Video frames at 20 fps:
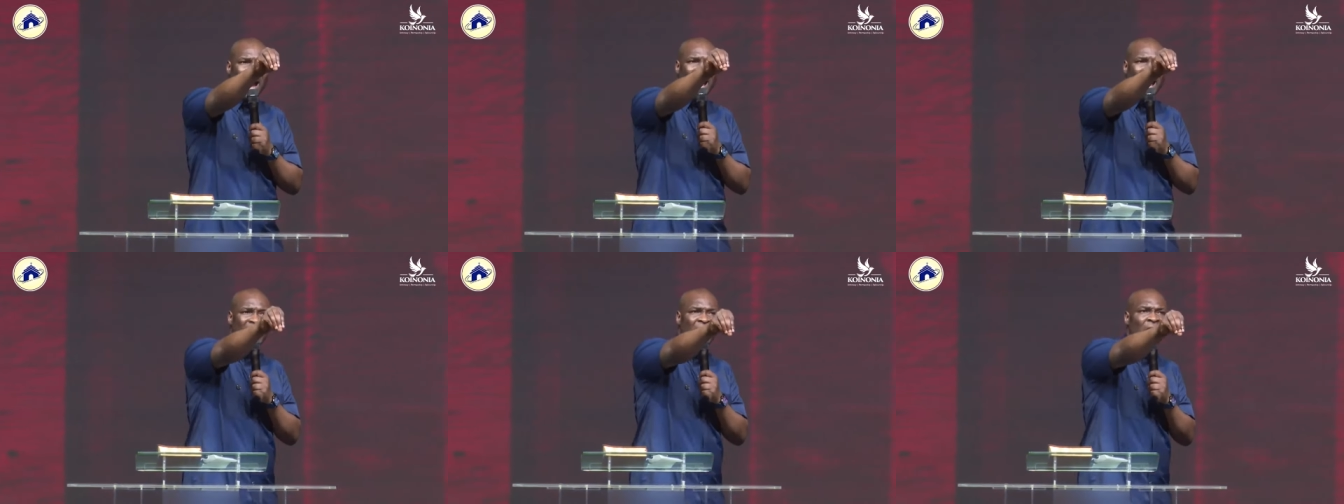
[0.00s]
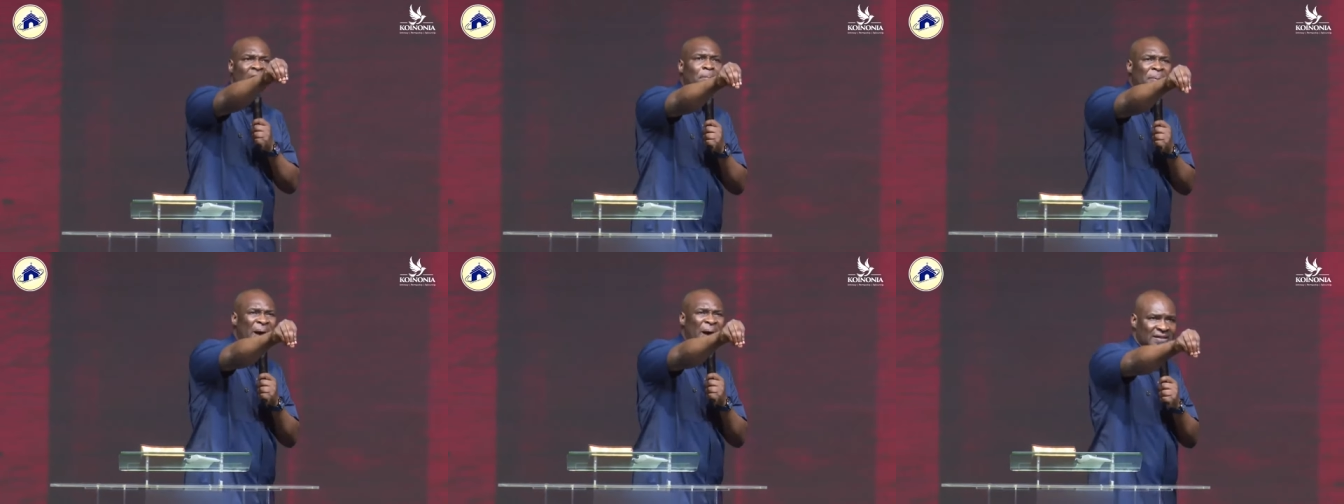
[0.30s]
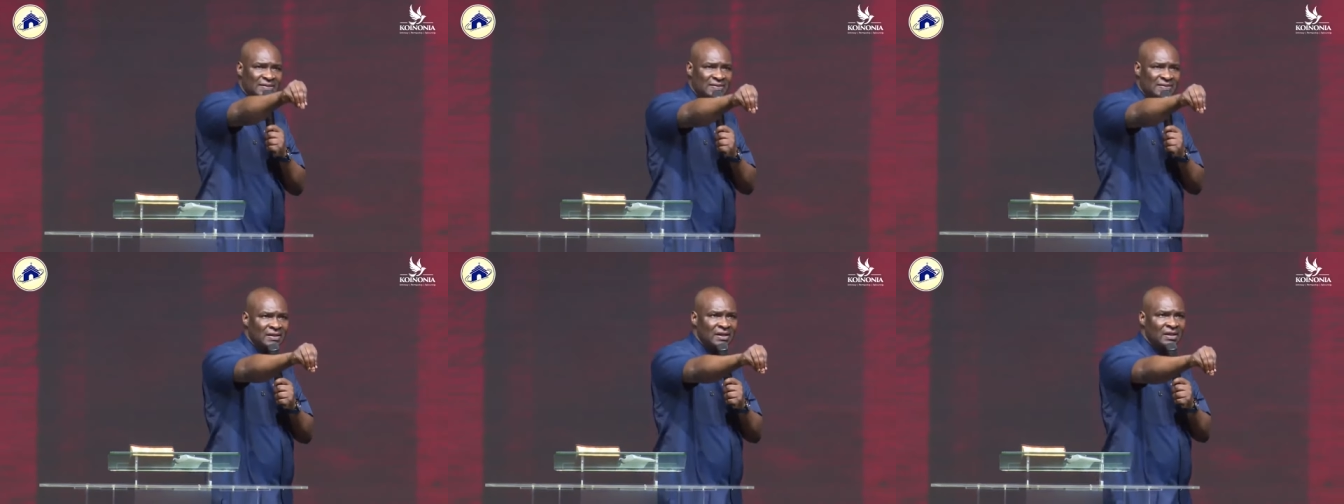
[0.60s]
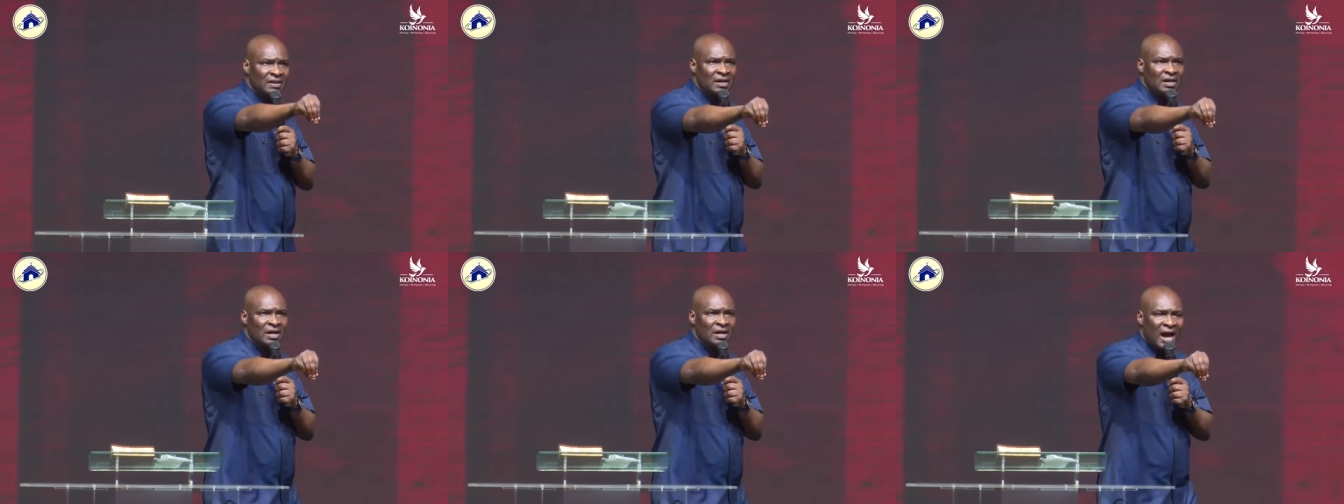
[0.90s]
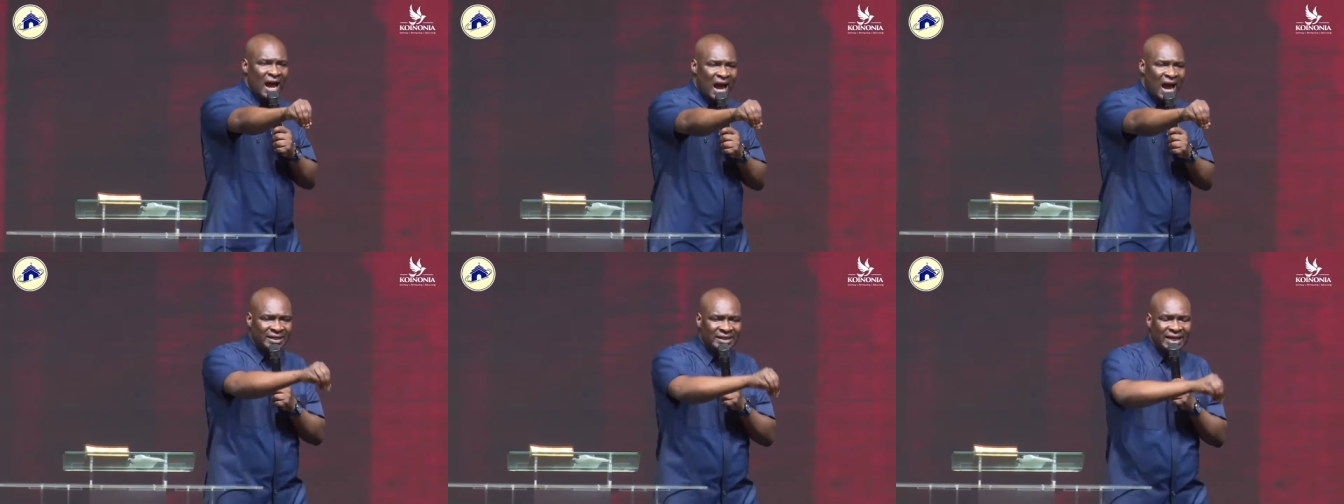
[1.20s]
helpers,
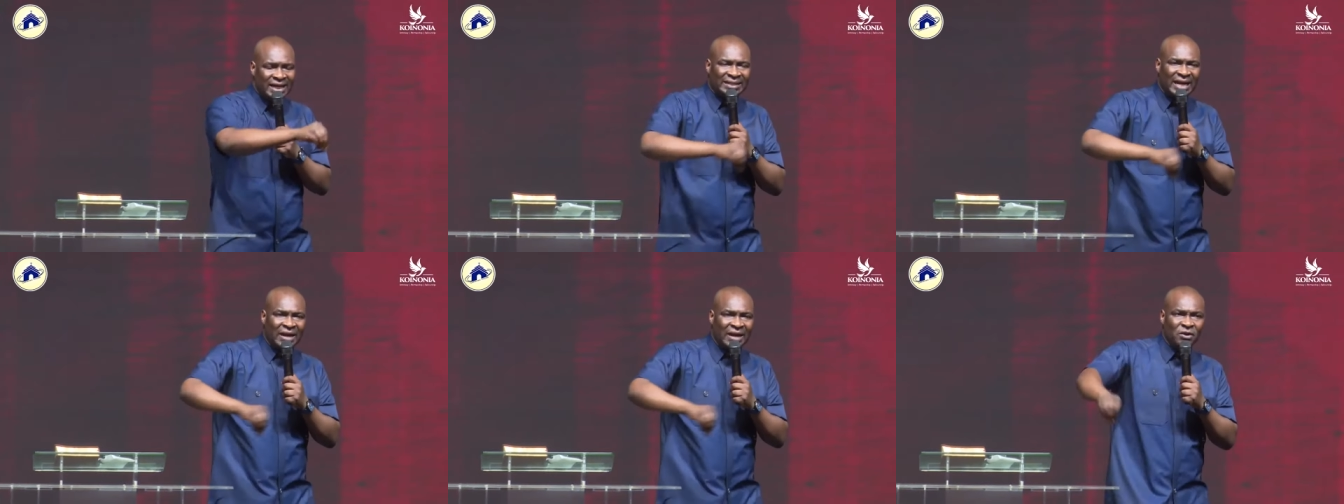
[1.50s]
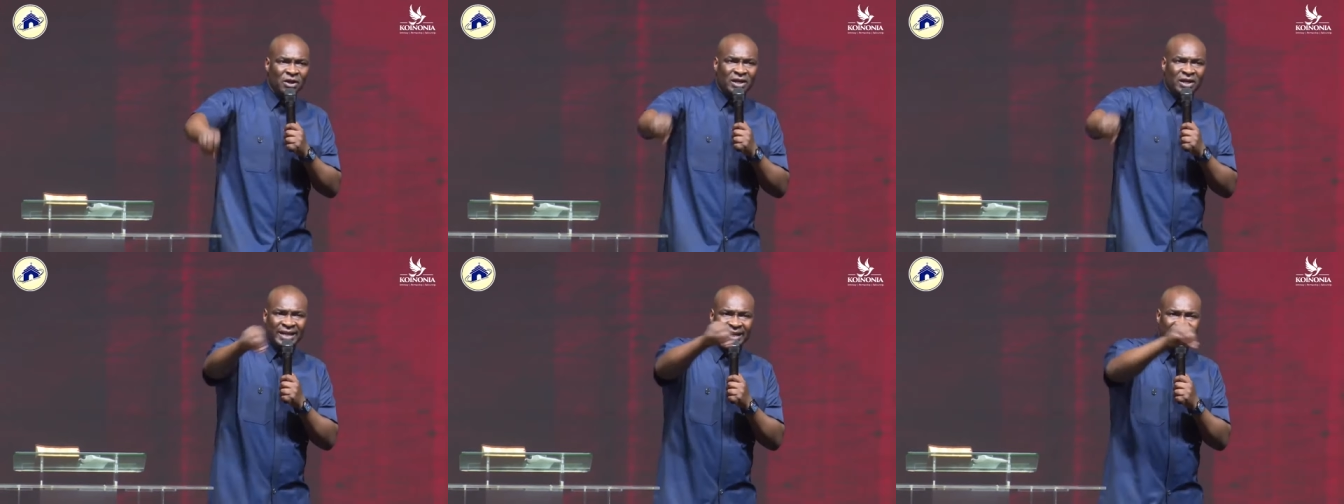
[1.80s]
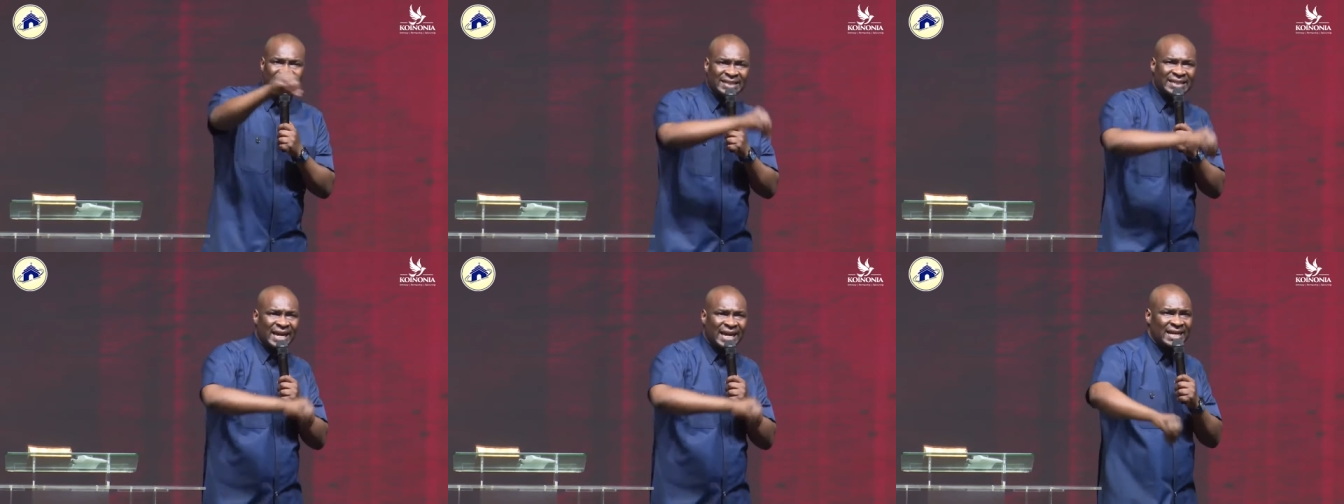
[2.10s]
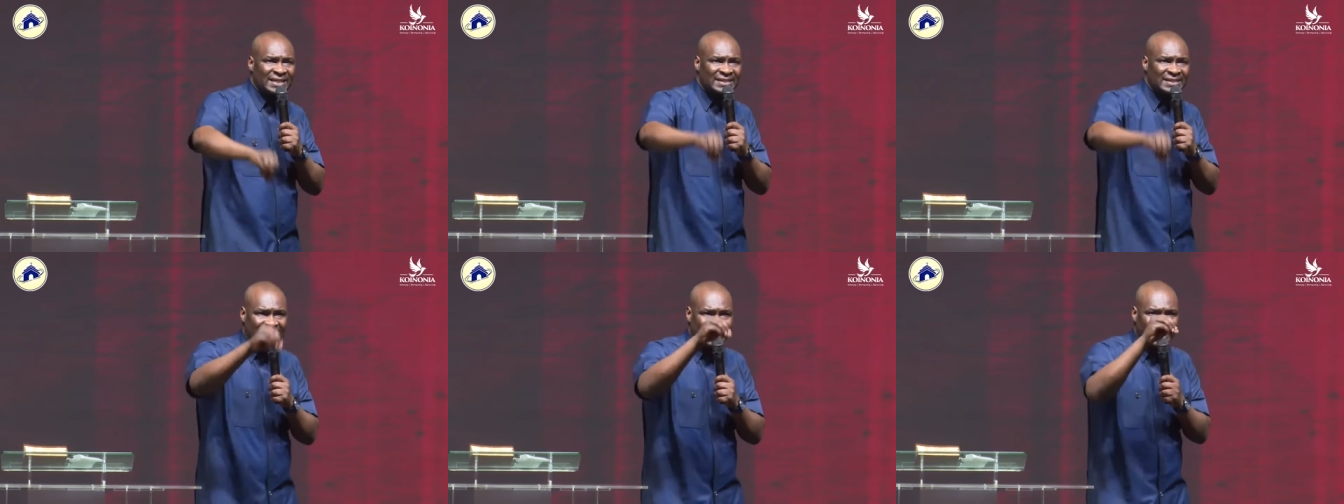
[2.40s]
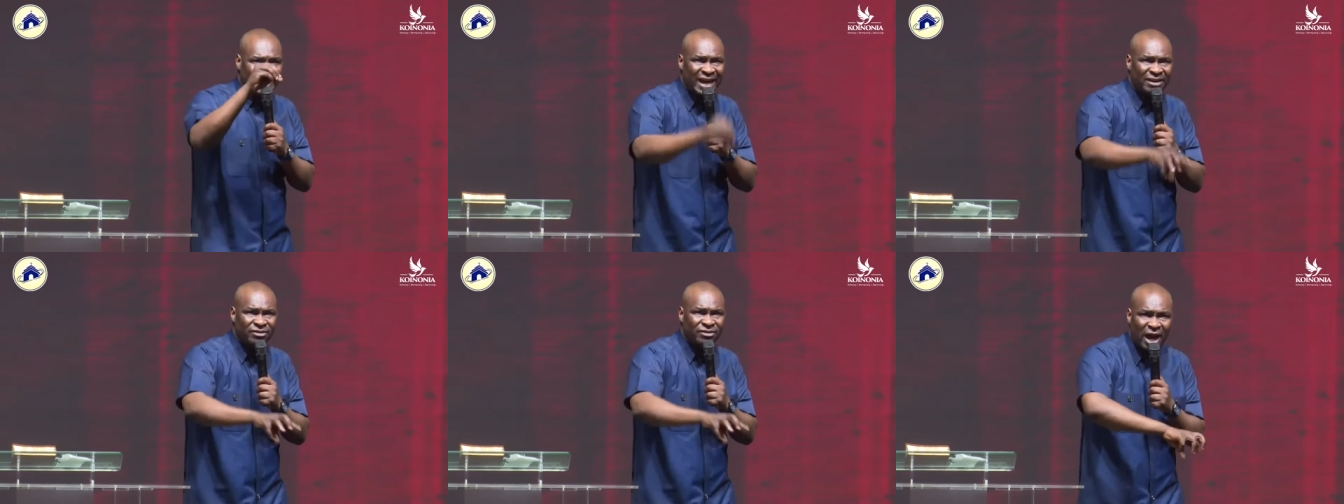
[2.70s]
and the devil created a
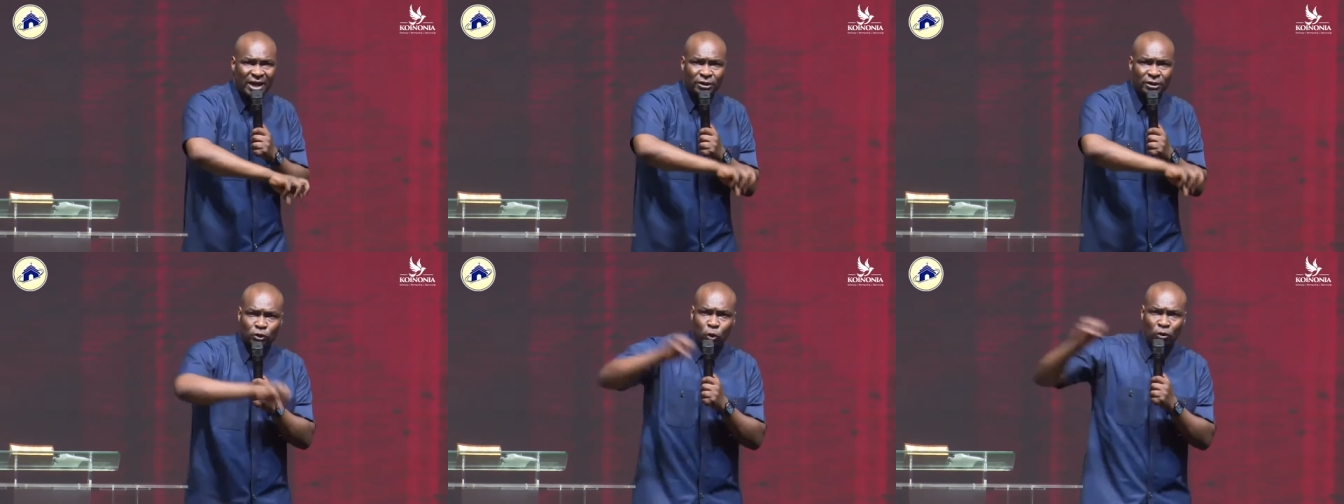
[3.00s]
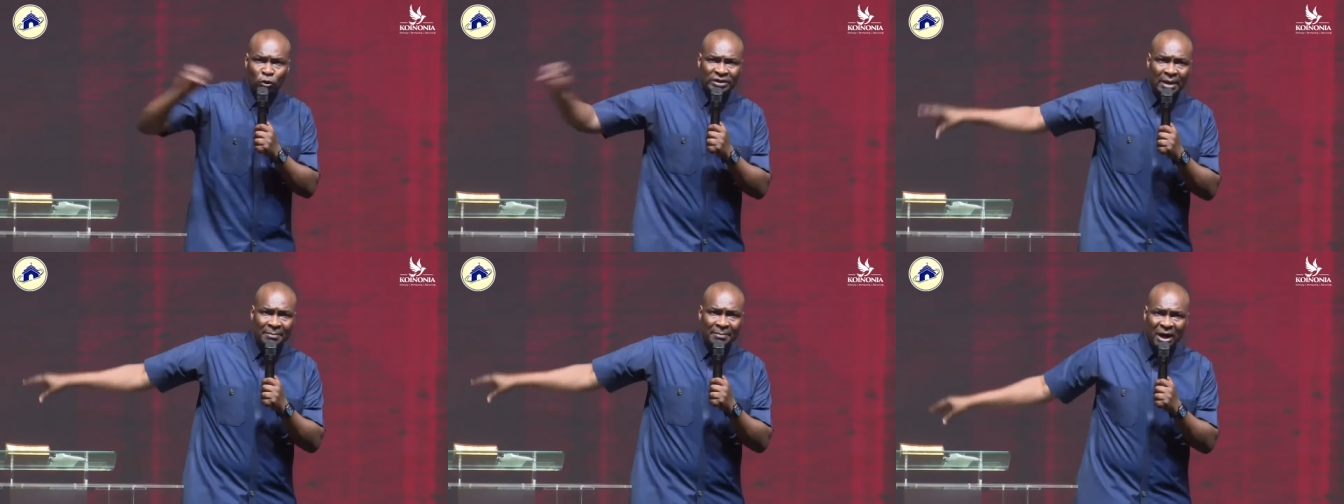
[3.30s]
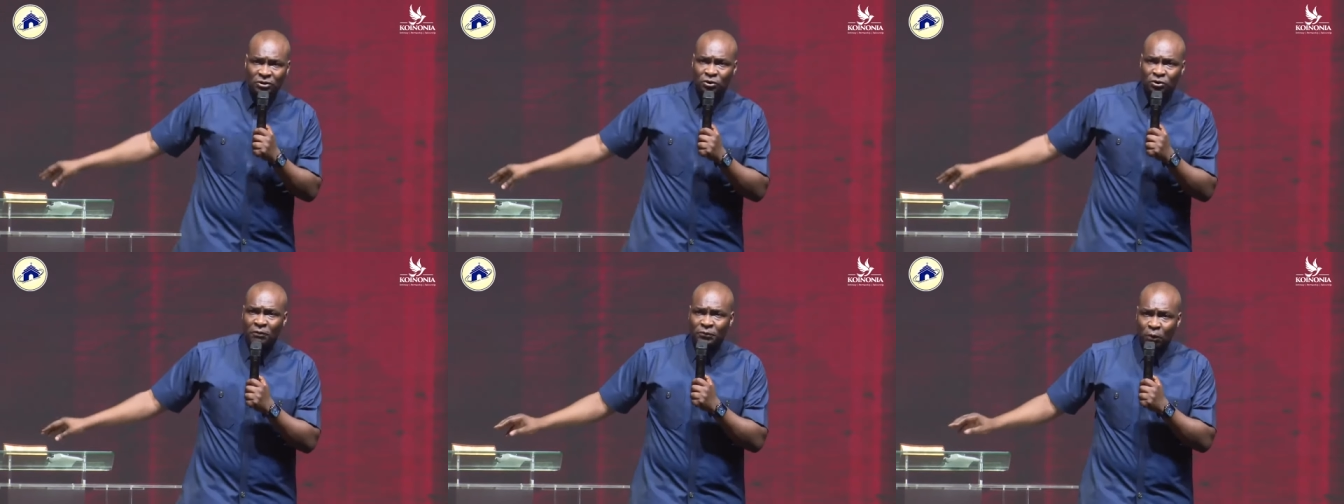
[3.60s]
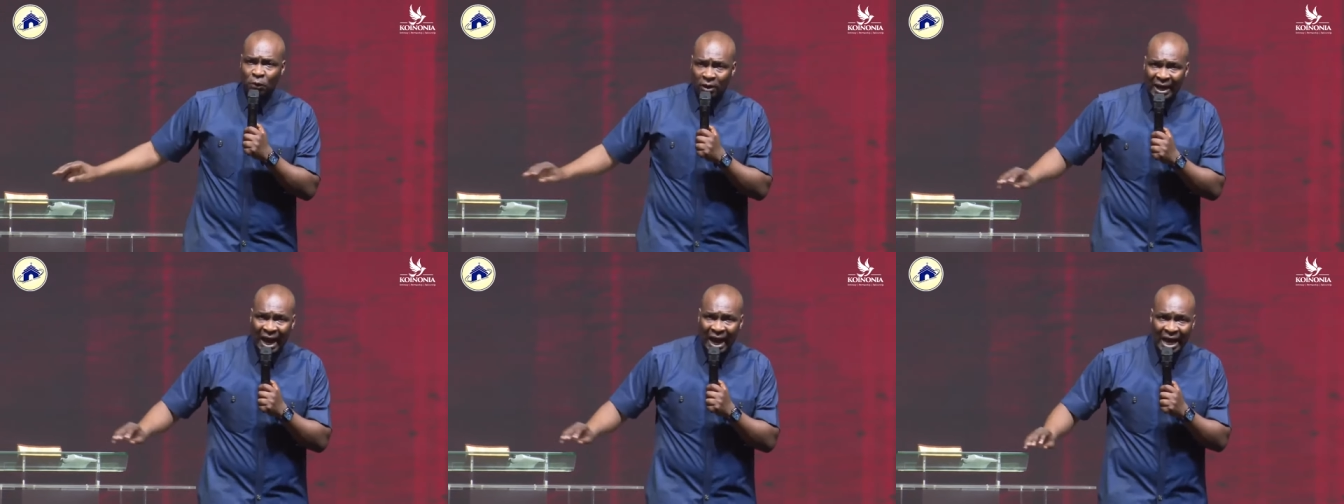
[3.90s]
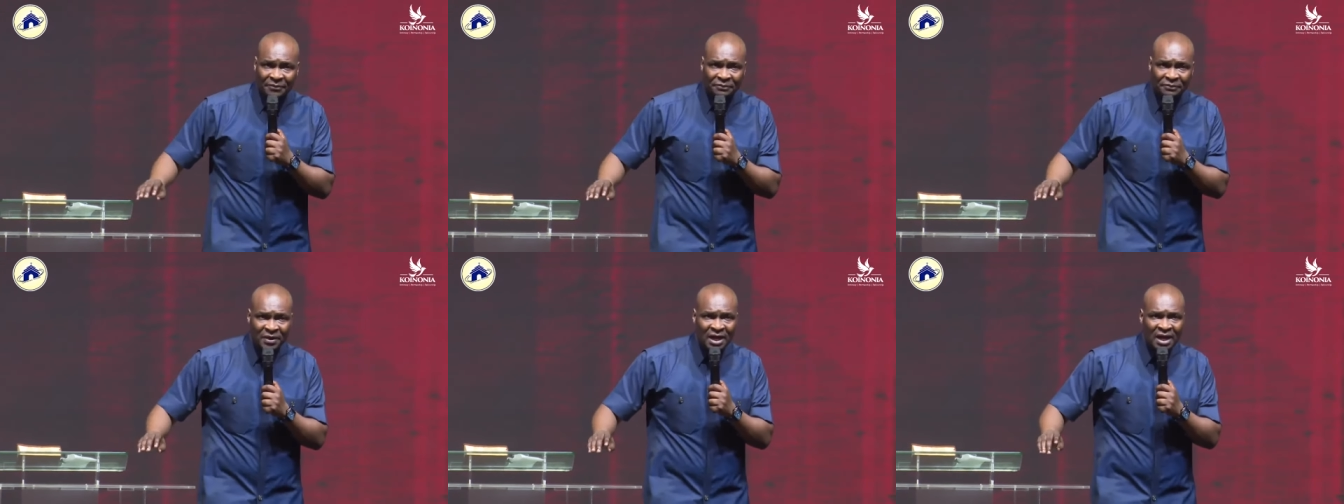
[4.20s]
scenario and took them out of your
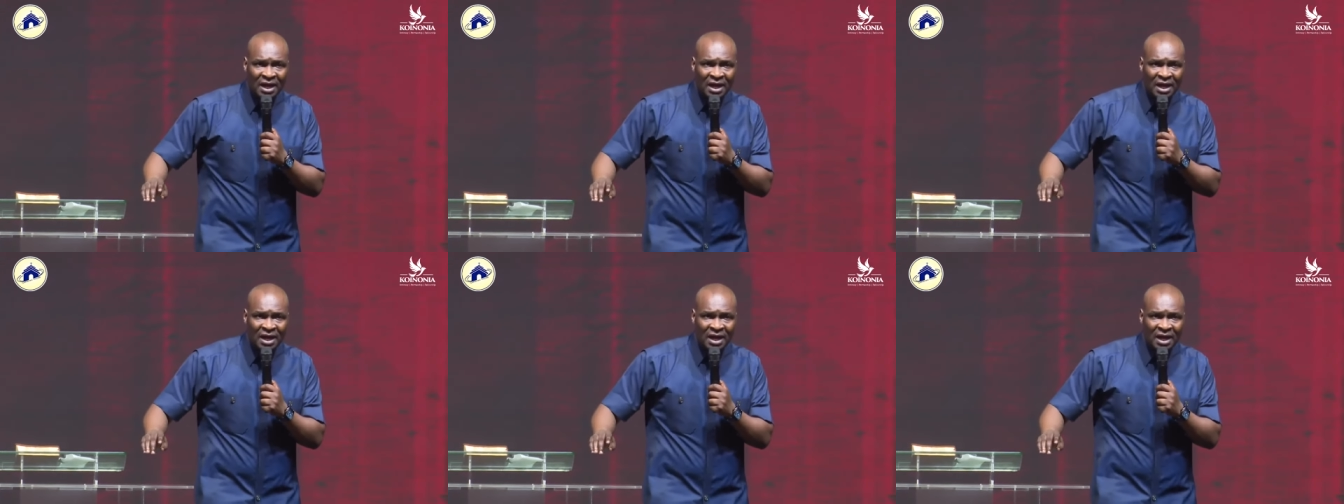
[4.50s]
life.